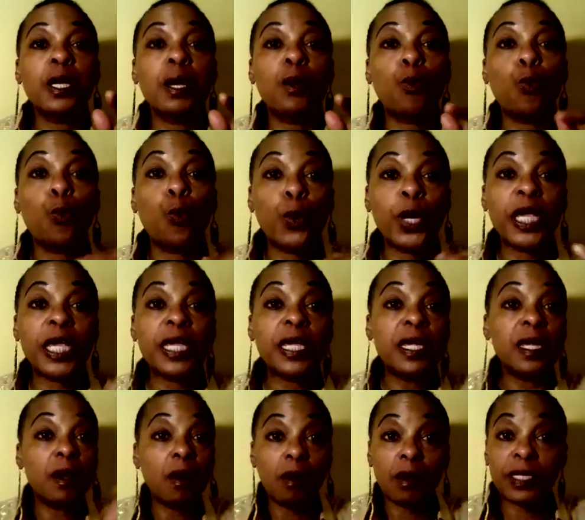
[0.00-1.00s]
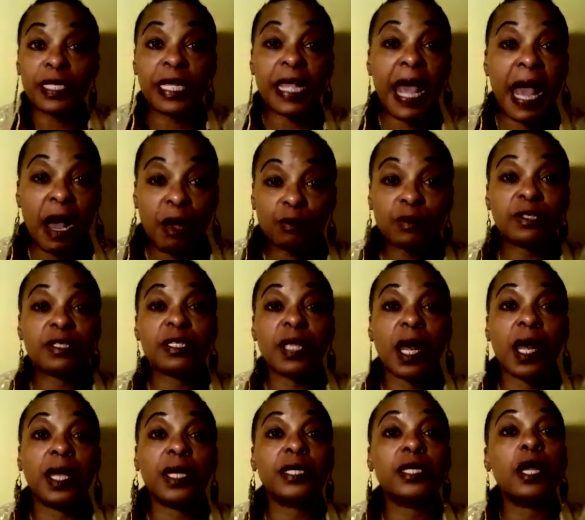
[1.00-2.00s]
we on the
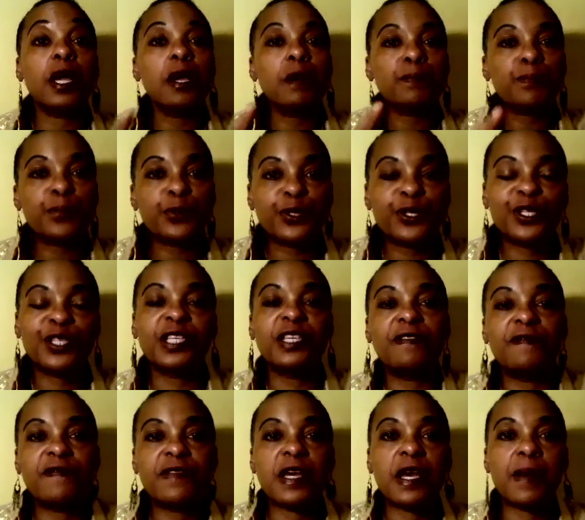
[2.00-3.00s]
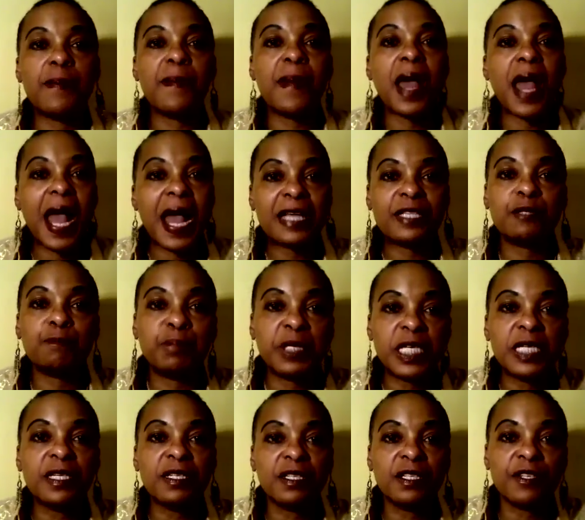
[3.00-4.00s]
outside perceive them as
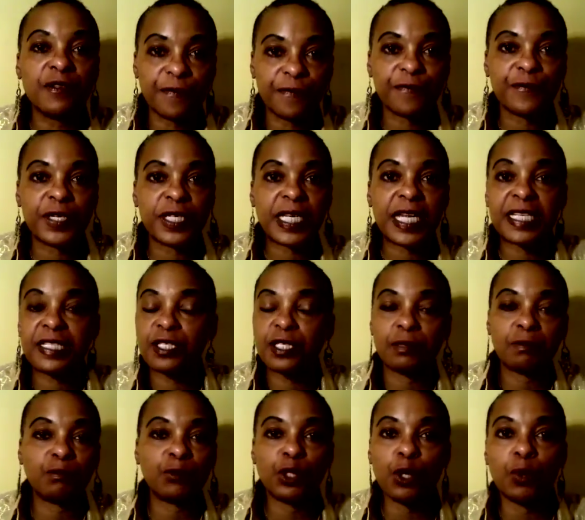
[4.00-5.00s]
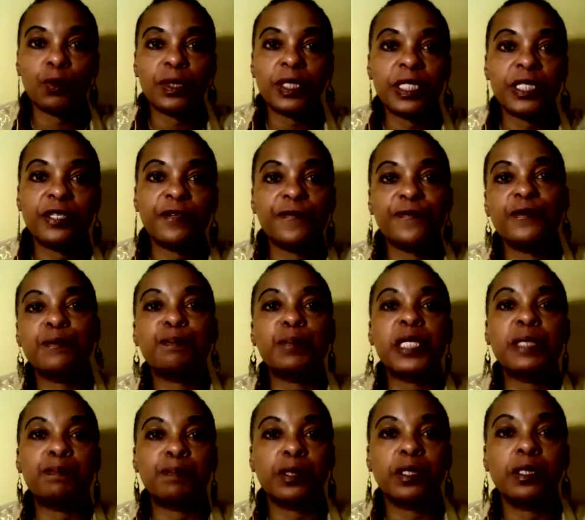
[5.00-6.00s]
being different, as totally different
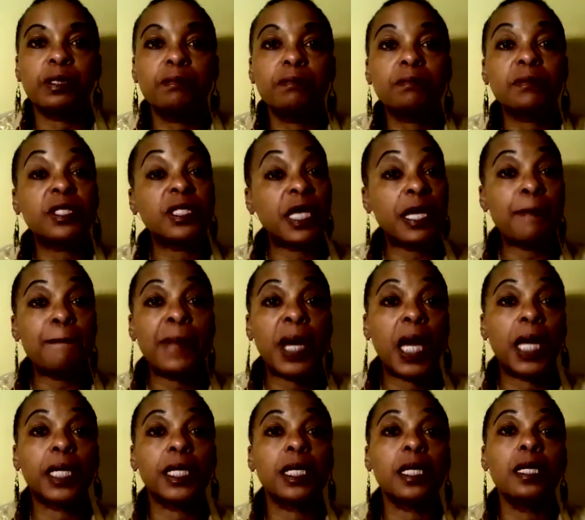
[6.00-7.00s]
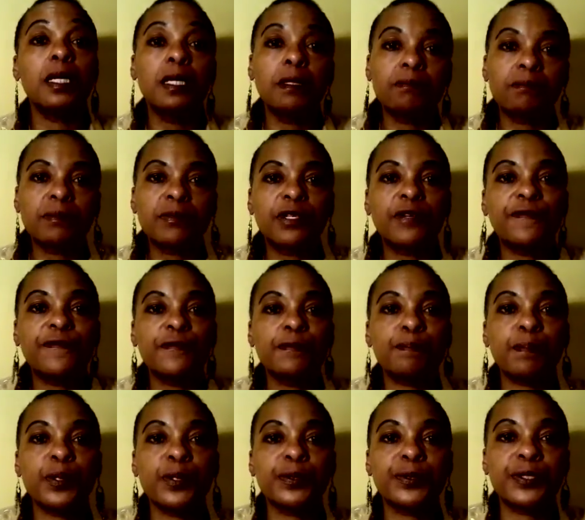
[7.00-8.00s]
people, same body, different
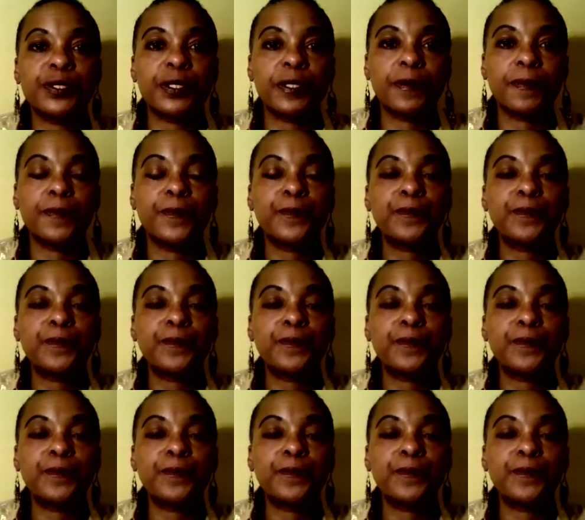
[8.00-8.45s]
person.